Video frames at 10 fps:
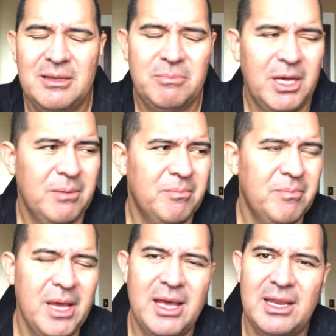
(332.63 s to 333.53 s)
But
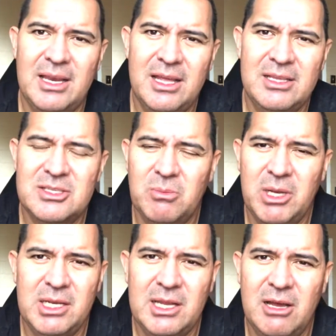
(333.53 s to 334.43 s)
man, letting
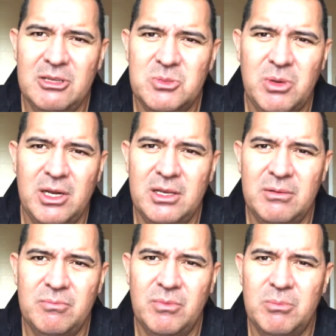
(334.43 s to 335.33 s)
somebody down is probably
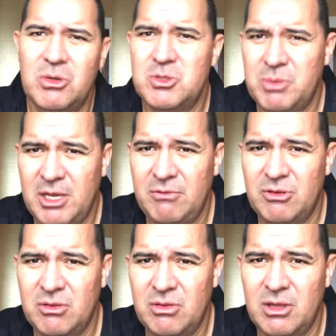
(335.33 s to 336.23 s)
the most
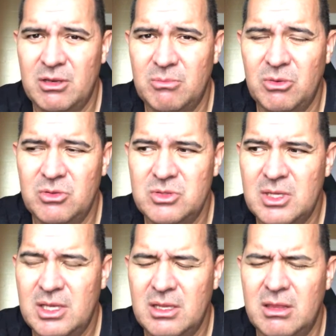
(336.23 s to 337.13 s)
painful thing,
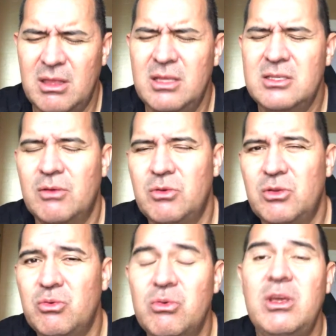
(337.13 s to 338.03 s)
the things that
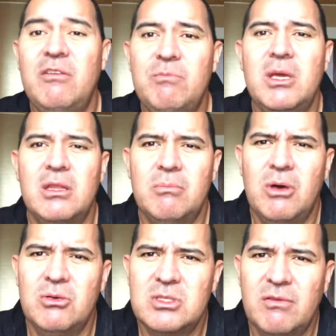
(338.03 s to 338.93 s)
would grieve me the
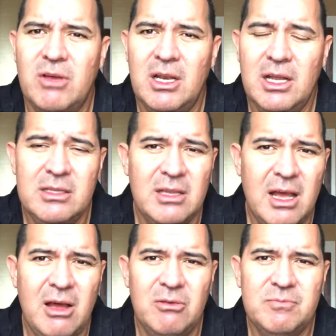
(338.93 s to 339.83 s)
most if I let
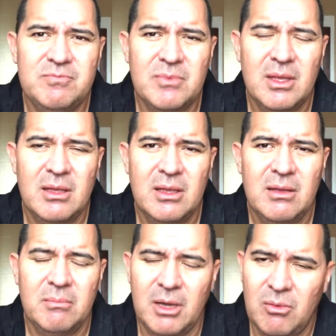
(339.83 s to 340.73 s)
down
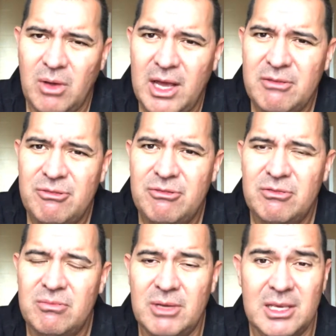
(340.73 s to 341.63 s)
my
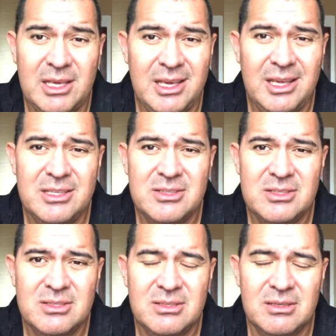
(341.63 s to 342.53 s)
wife, my
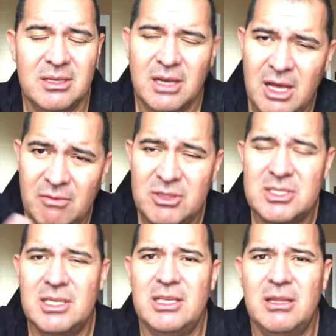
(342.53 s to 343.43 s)
kids, and
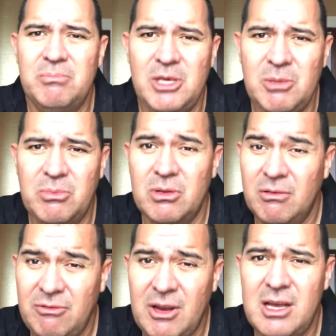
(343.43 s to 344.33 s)
obviously the people, the
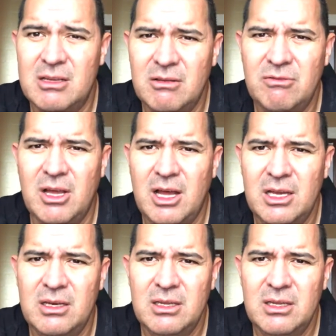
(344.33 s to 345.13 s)
flock of God.